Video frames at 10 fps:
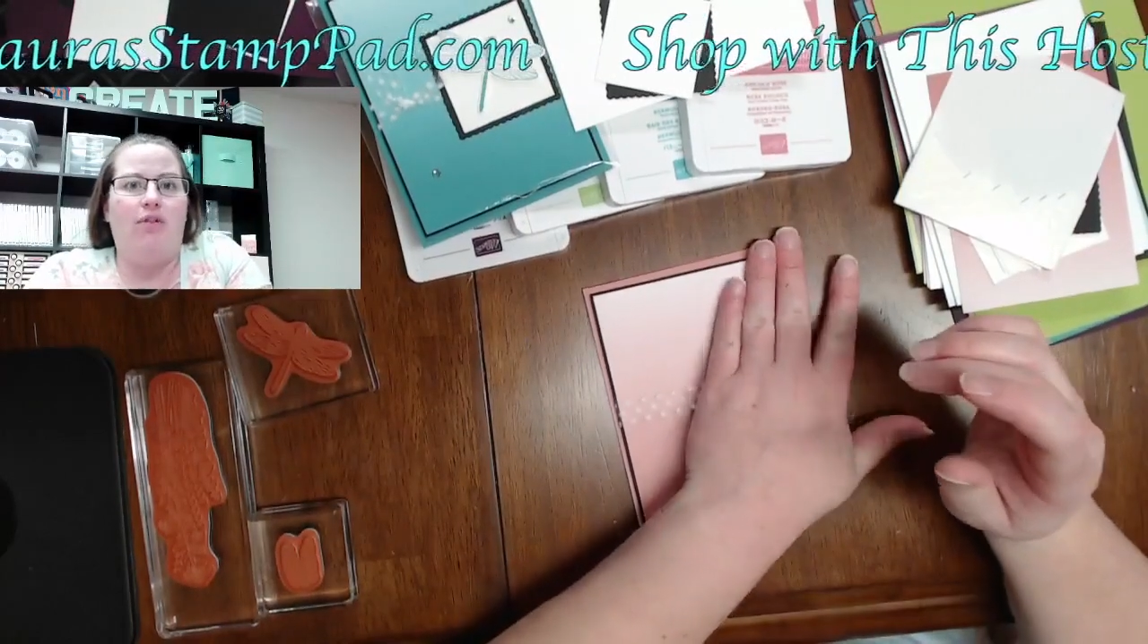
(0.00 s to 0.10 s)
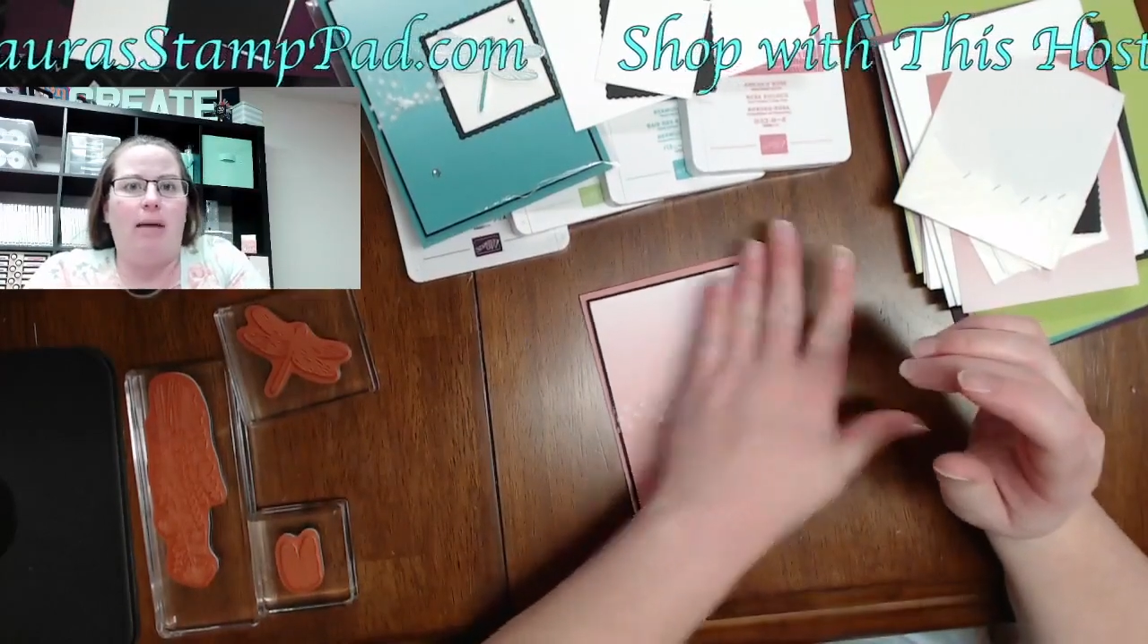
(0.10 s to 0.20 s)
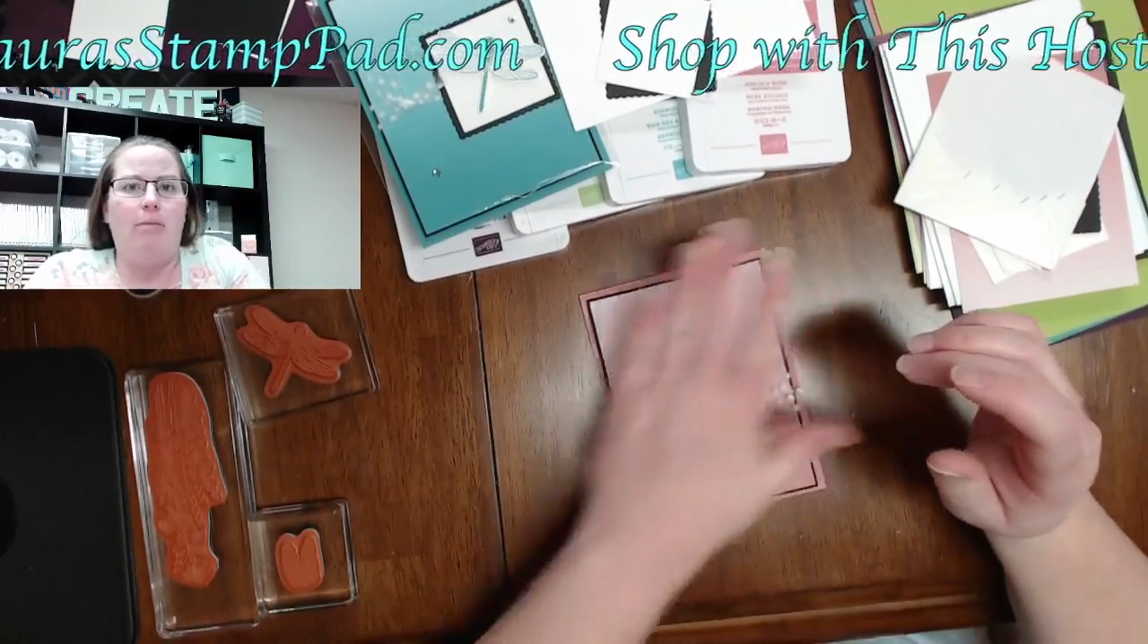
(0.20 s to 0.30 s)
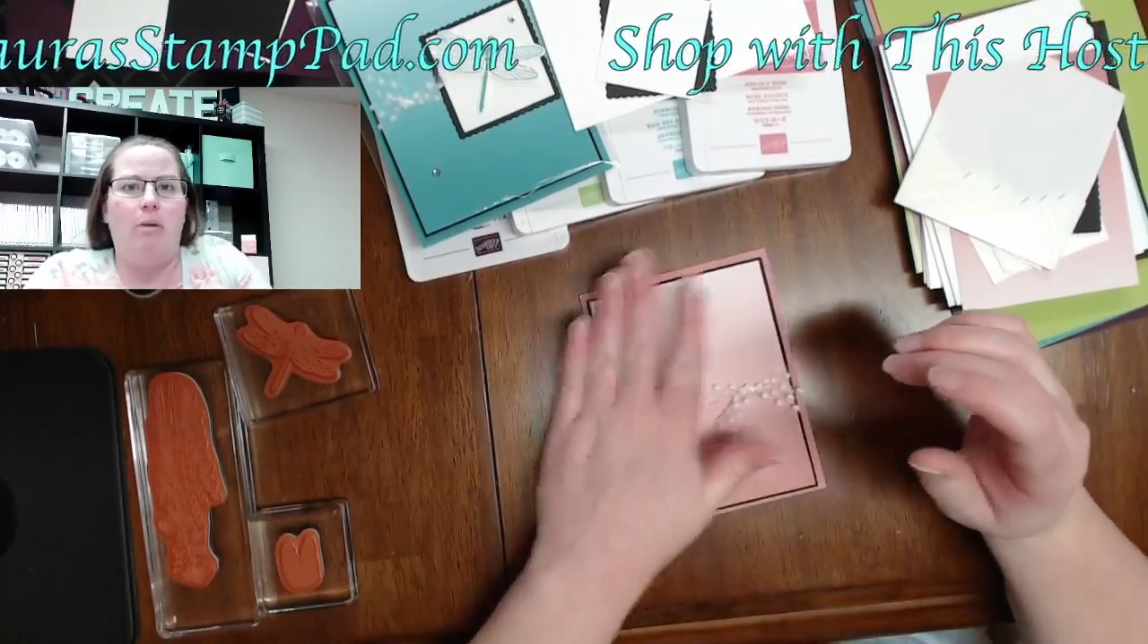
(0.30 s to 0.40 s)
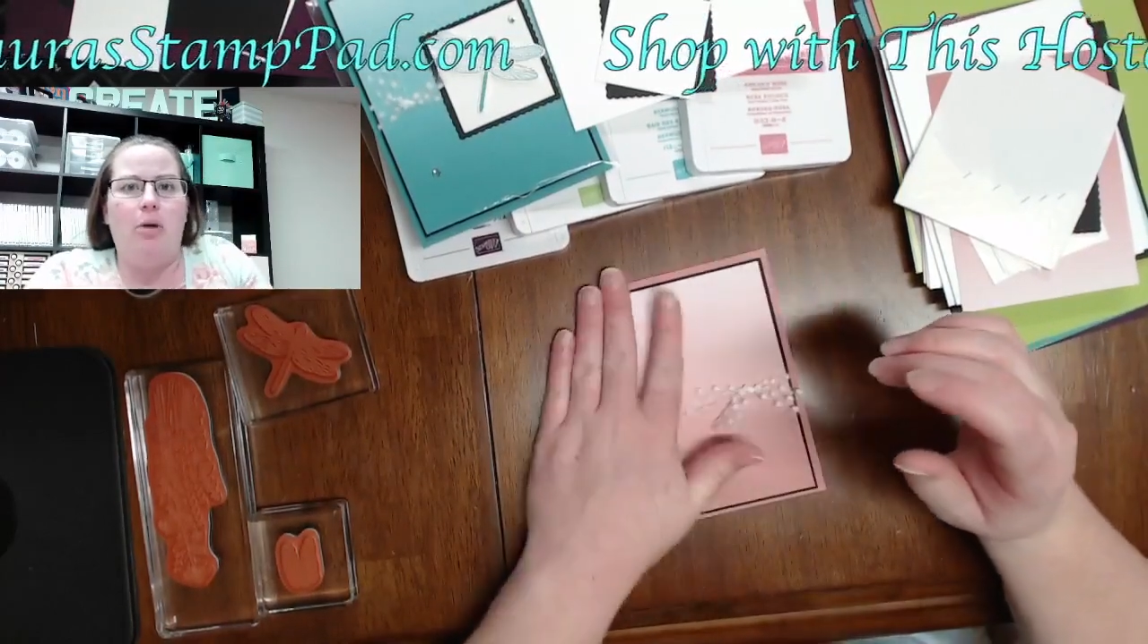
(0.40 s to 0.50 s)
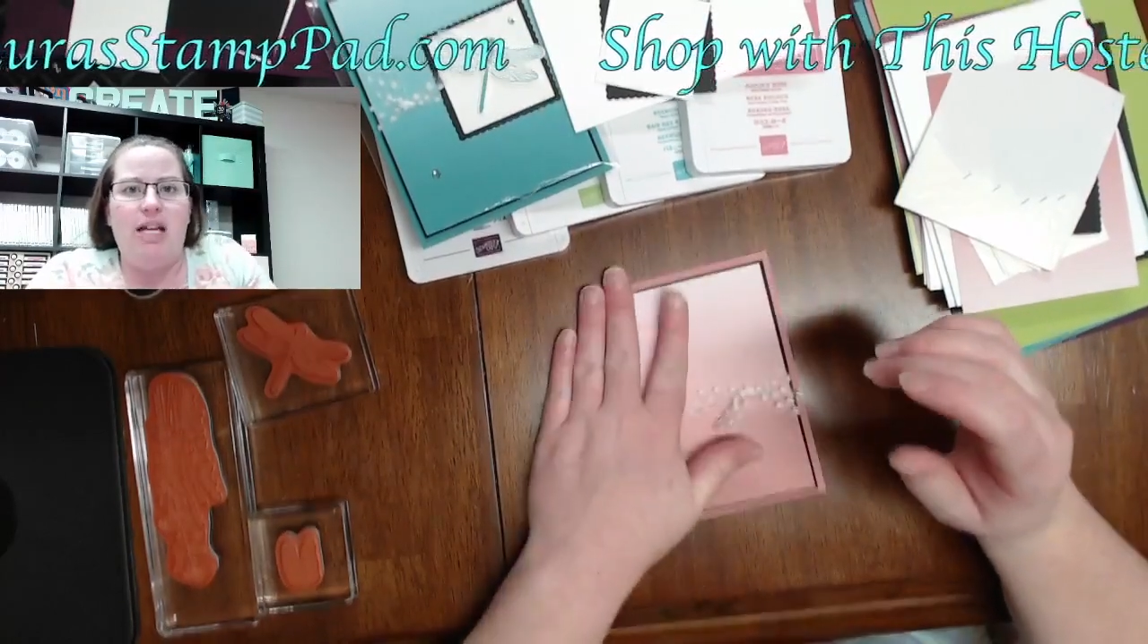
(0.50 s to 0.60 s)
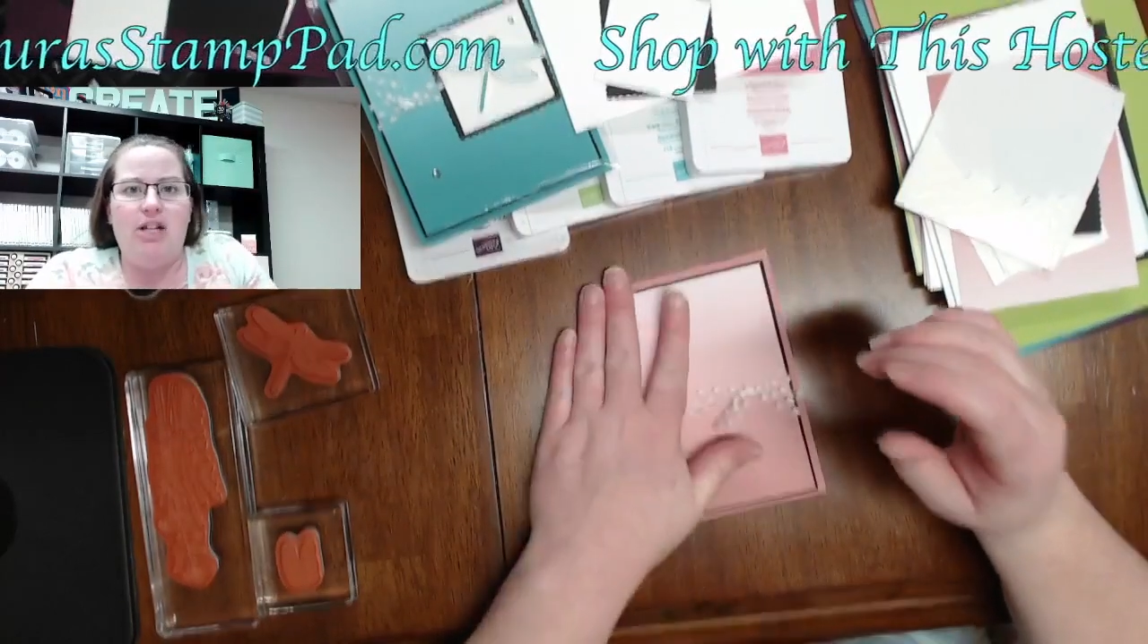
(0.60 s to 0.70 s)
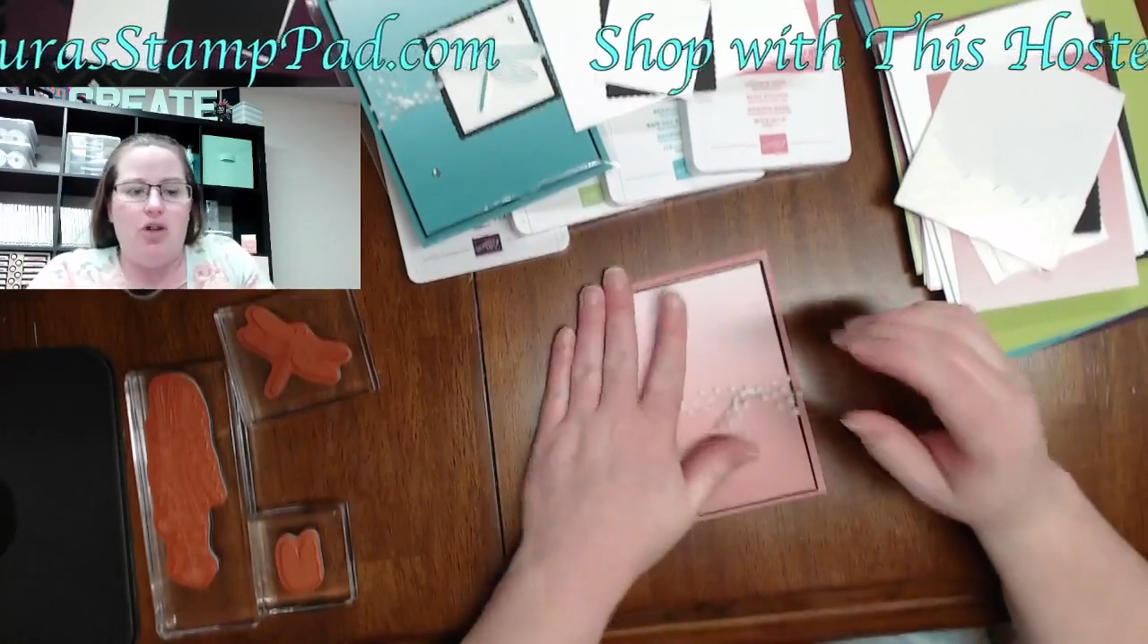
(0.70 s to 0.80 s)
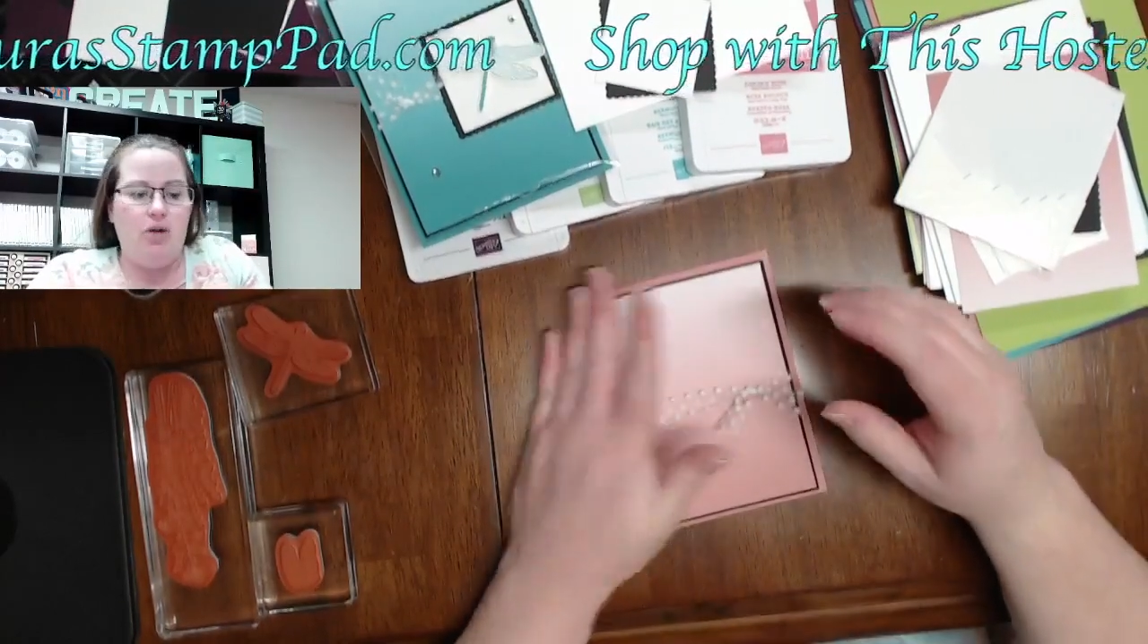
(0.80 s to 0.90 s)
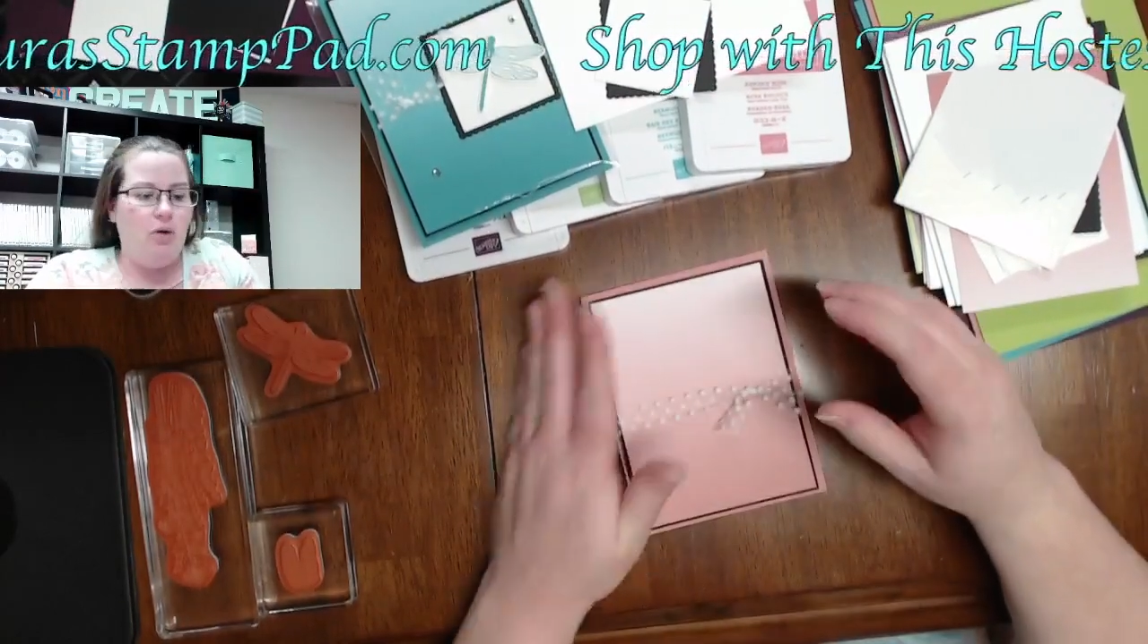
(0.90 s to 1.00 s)
flammable
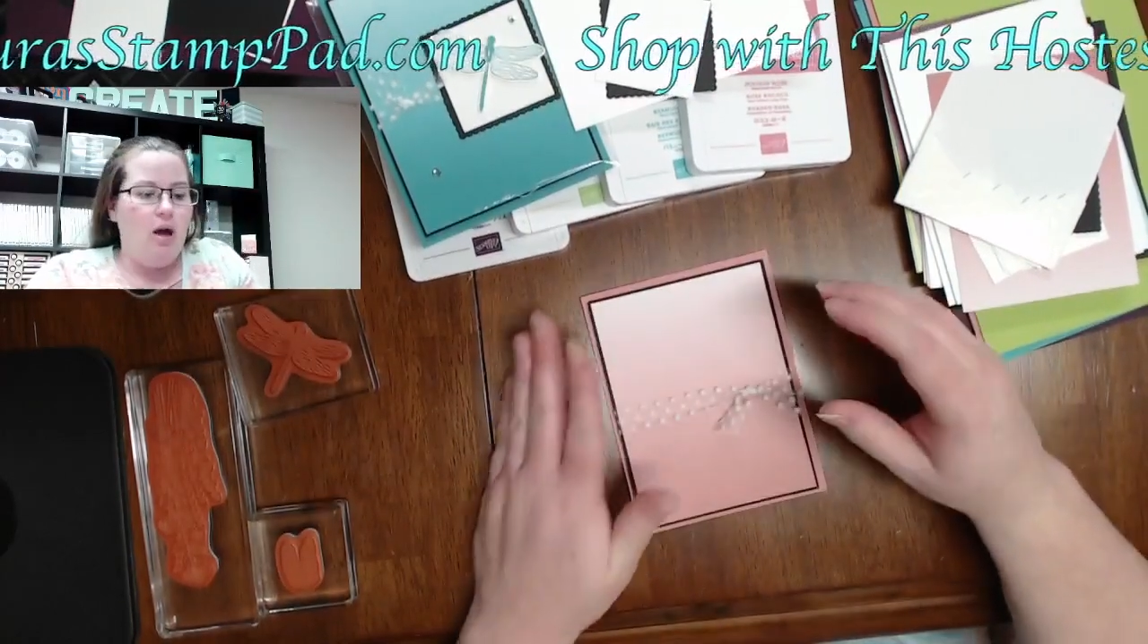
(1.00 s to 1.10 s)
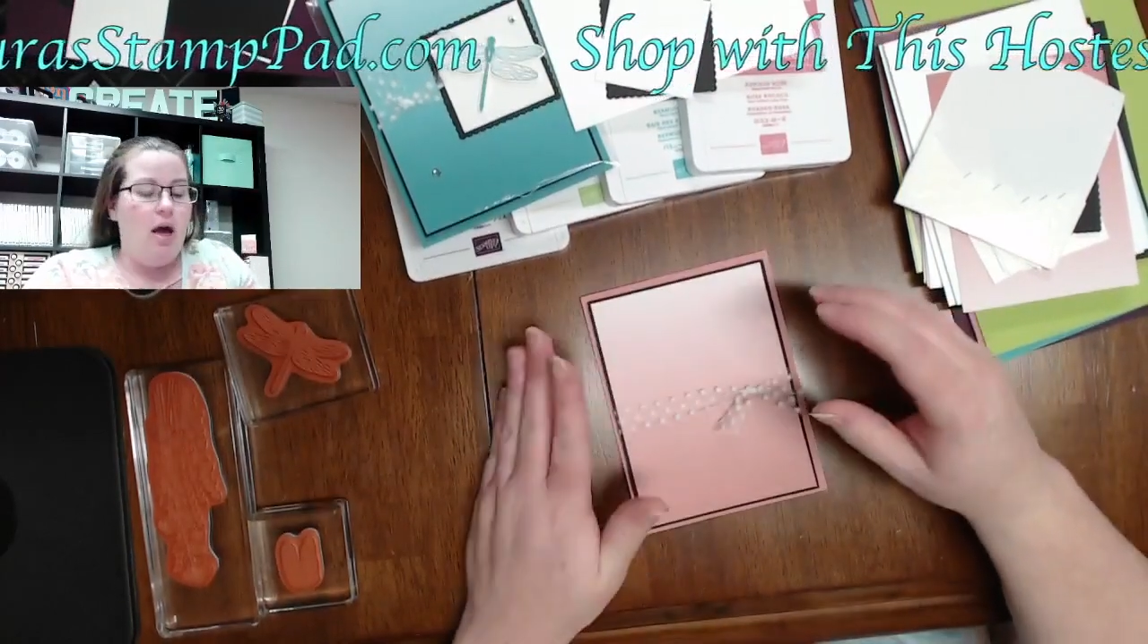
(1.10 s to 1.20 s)
issue.